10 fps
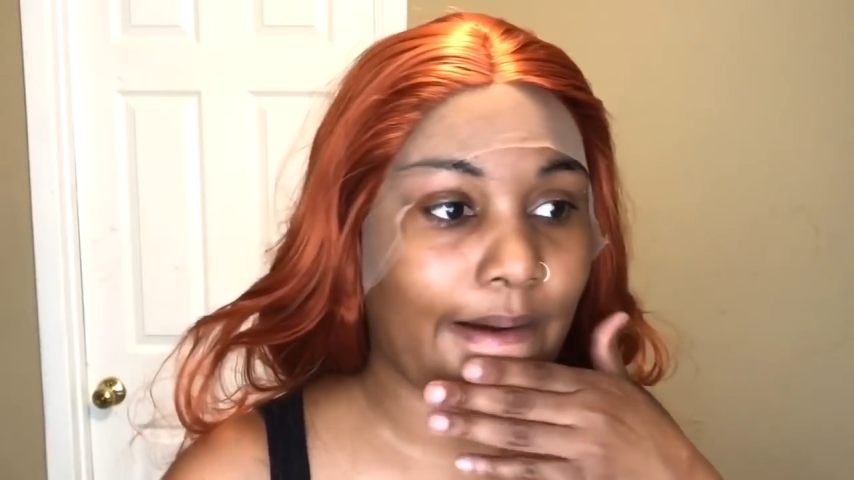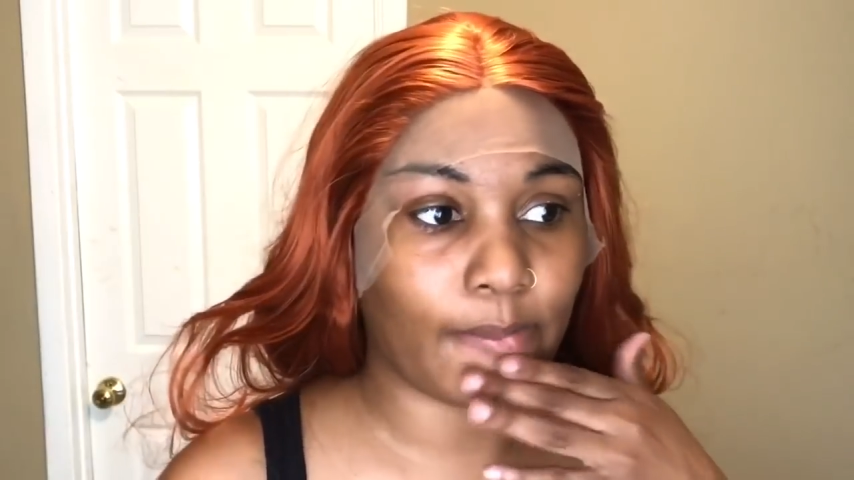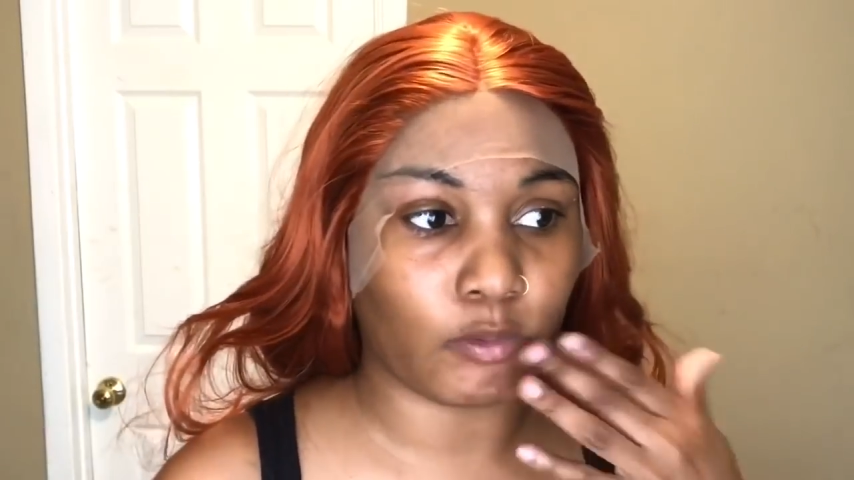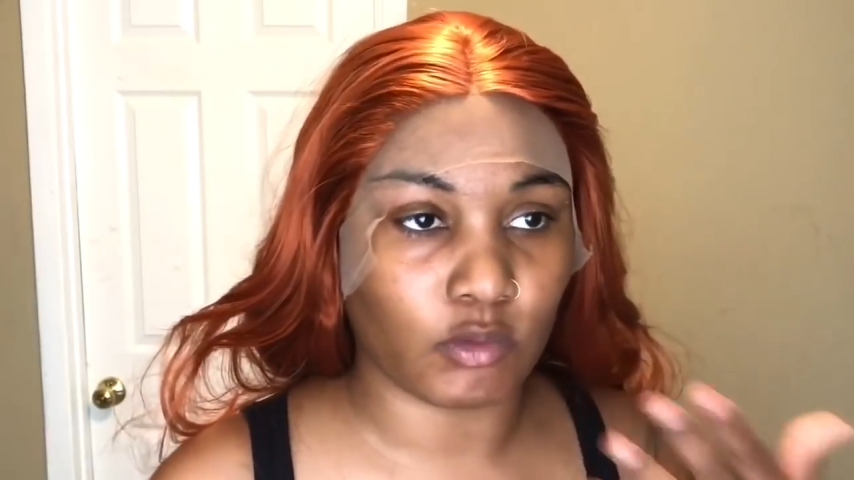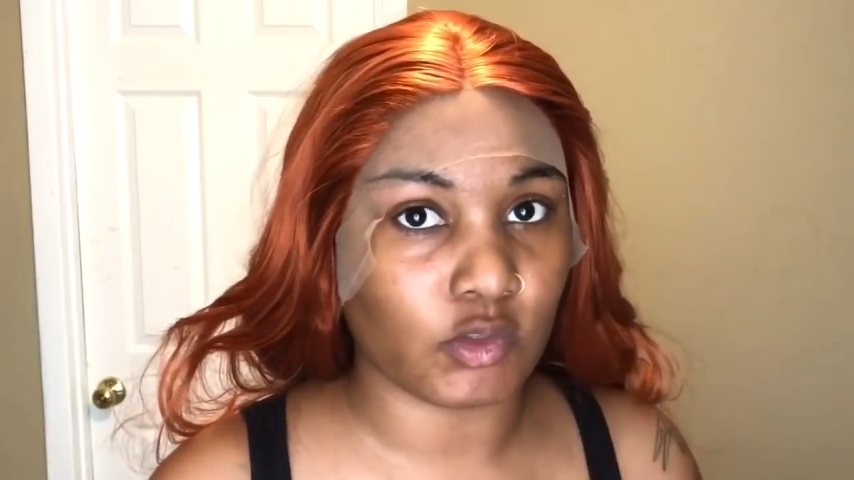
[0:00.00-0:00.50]

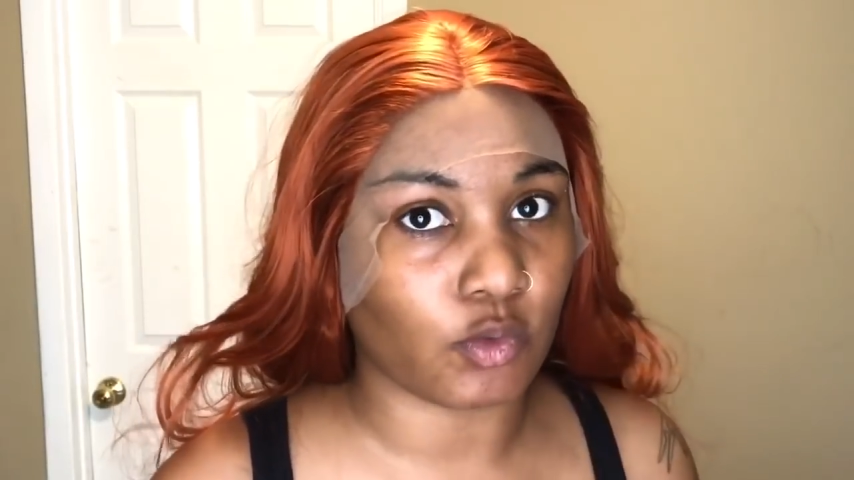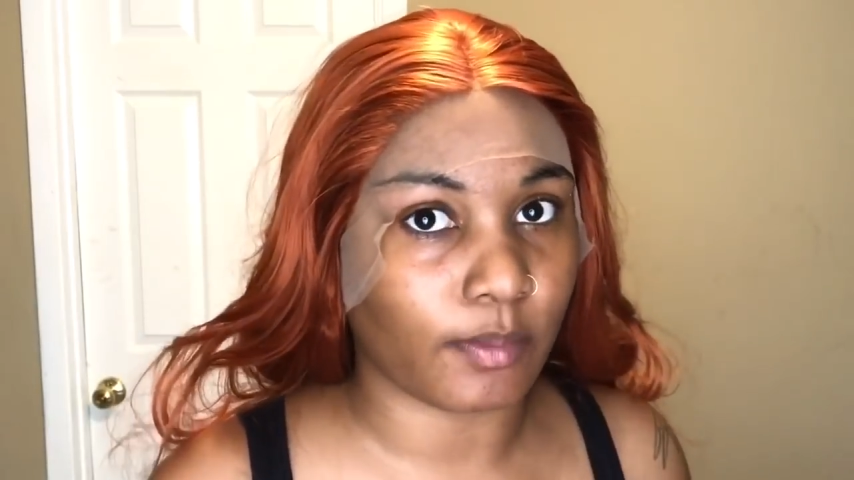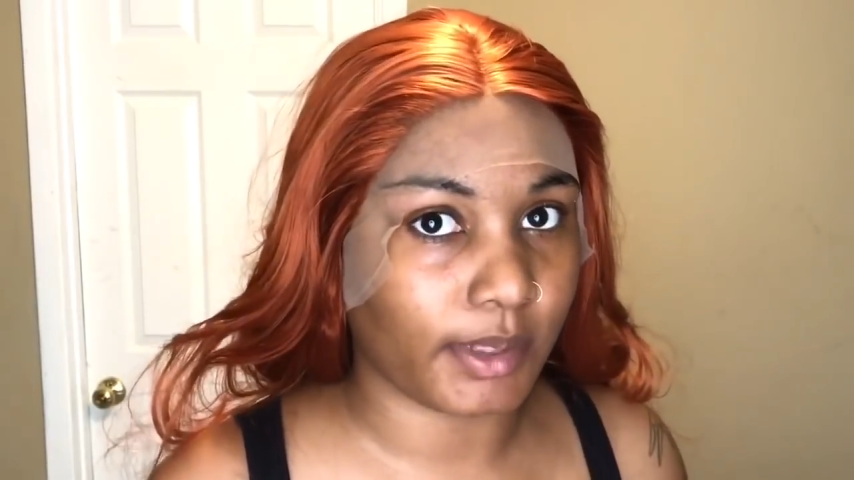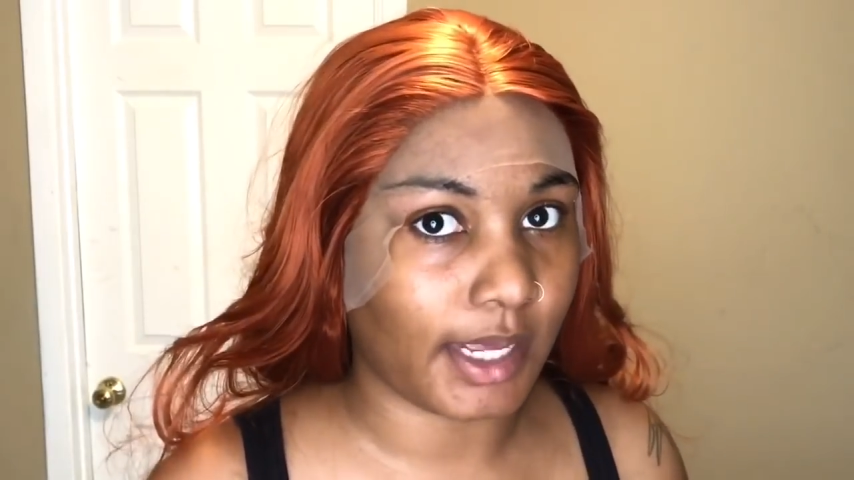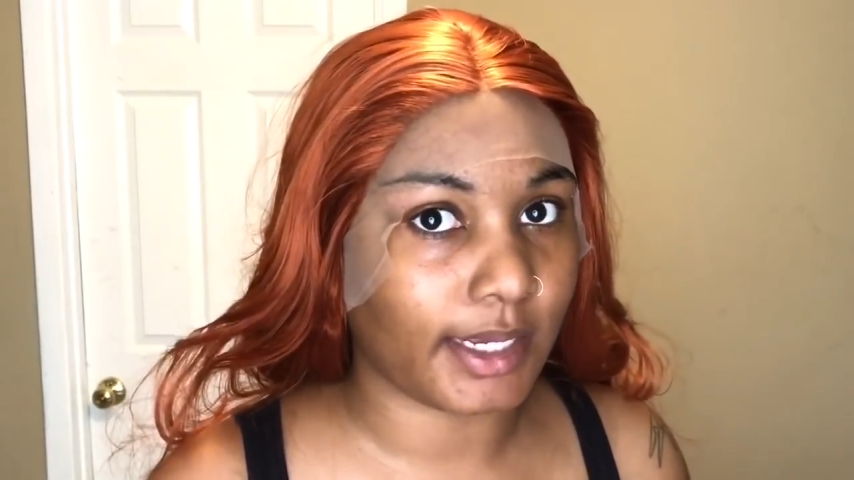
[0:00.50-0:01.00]
I'm going to
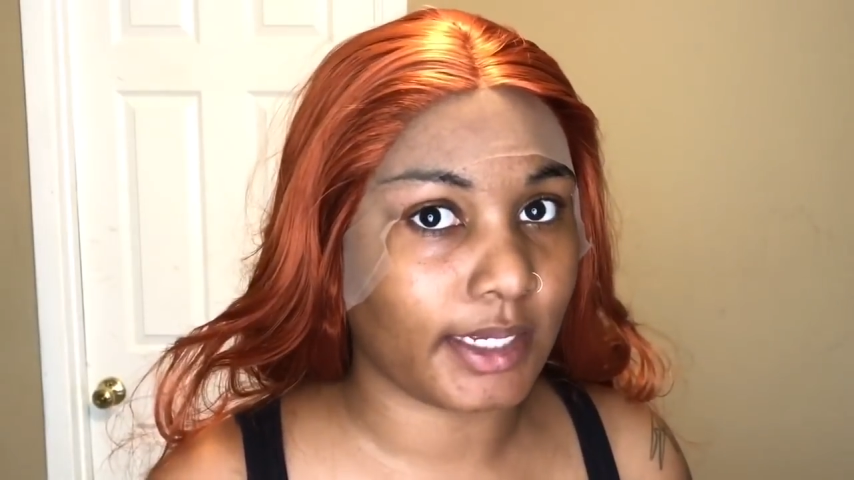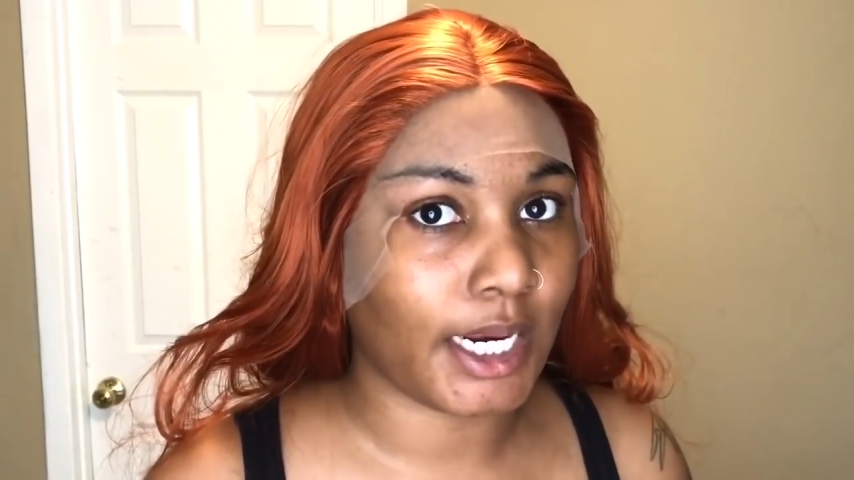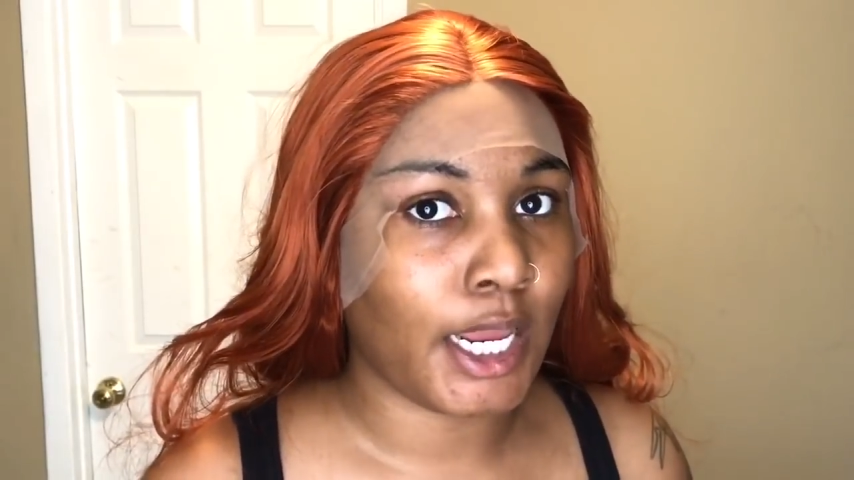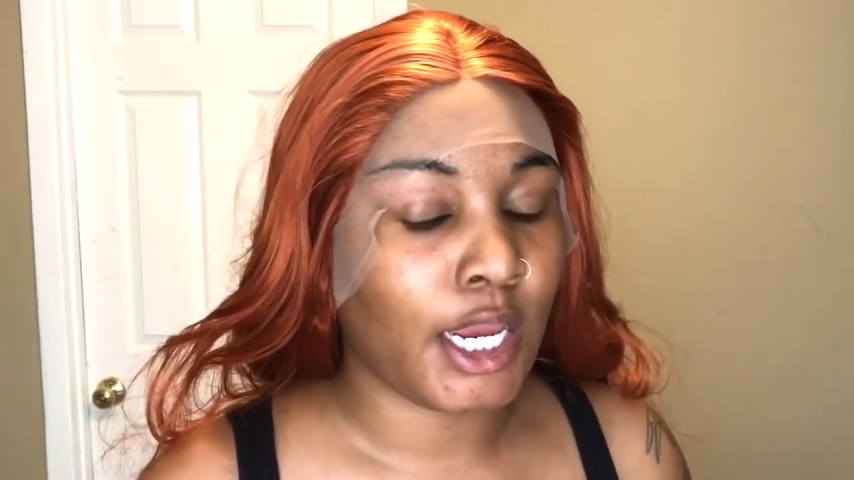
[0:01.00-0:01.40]
apply it